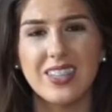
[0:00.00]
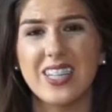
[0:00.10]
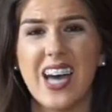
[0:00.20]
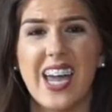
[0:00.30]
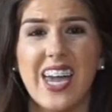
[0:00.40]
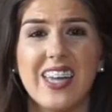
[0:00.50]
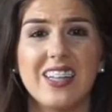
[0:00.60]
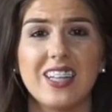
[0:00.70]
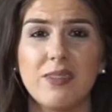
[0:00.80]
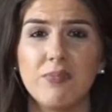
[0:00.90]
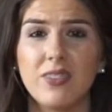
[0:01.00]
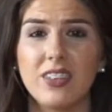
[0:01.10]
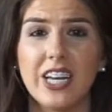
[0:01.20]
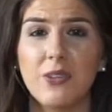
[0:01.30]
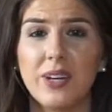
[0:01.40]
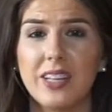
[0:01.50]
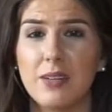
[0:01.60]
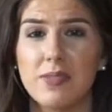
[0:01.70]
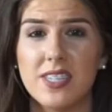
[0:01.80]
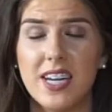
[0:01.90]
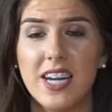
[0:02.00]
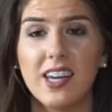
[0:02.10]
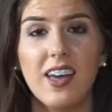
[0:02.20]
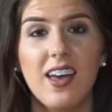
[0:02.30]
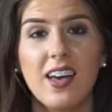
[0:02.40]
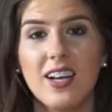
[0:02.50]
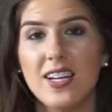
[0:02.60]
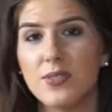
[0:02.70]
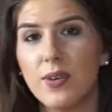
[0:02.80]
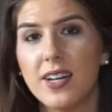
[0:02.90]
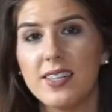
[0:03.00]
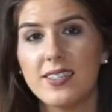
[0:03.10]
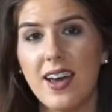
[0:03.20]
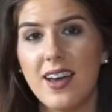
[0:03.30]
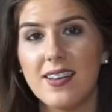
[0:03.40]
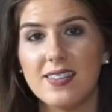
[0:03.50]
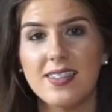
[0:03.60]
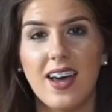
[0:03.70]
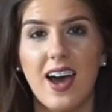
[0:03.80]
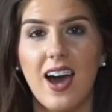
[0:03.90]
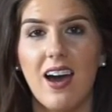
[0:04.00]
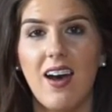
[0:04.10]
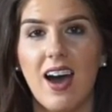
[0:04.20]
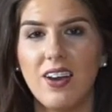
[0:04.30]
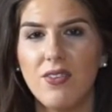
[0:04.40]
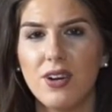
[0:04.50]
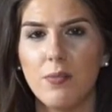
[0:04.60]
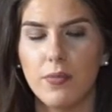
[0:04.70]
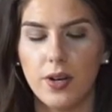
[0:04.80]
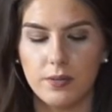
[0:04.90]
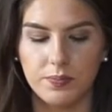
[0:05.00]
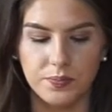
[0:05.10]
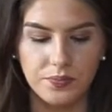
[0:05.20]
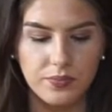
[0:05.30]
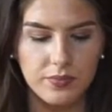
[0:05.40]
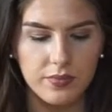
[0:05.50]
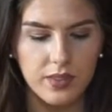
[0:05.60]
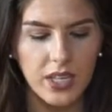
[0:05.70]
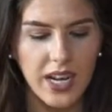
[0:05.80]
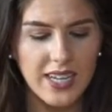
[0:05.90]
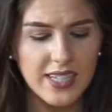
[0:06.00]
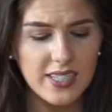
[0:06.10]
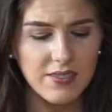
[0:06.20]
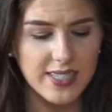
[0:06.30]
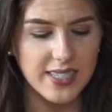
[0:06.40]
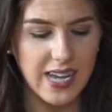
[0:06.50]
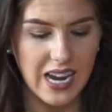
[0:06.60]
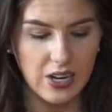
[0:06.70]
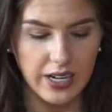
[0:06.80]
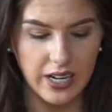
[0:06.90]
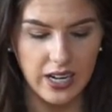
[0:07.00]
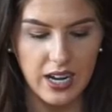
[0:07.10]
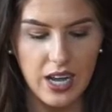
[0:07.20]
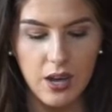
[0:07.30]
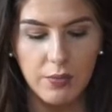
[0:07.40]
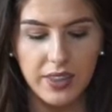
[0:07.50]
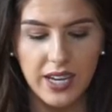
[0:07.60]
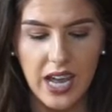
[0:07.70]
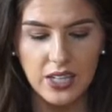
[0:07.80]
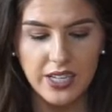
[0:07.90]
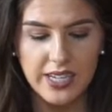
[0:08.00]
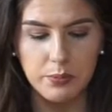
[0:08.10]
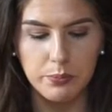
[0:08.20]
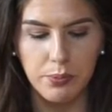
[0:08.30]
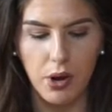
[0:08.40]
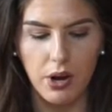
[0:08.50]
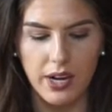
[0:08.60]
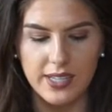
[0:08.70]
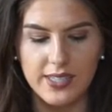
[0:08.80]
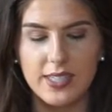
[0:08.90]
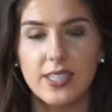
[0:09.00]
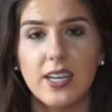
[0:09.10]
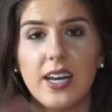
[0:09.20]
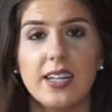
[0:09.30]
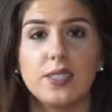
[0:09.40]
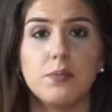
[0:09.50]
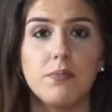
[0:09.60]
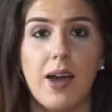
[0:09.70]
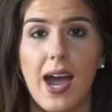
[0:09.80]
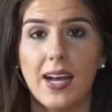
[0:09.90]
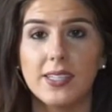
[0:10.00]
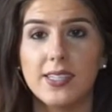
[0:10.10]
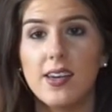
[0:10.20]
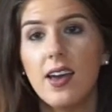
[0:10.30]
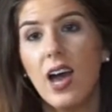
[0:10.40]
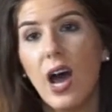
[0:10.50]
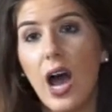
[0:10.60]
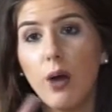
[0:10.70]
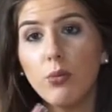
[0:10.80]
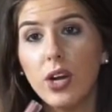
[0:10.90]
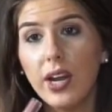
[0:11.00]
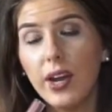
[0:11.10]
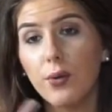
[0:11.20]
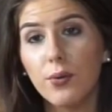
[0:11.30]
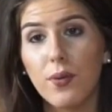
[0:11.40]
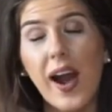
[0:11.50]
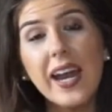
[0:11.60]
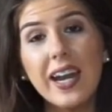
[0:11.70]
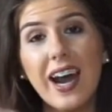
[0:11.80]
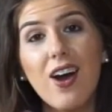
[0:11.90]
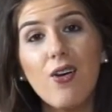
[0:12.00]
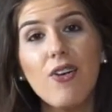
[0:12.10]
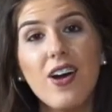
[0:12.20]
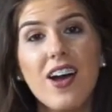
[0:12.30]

like in liquid lipstick is what it says. I don't remember. It doesn't even say on here, but the color is Boss and it's matte. I'm wearing it right now.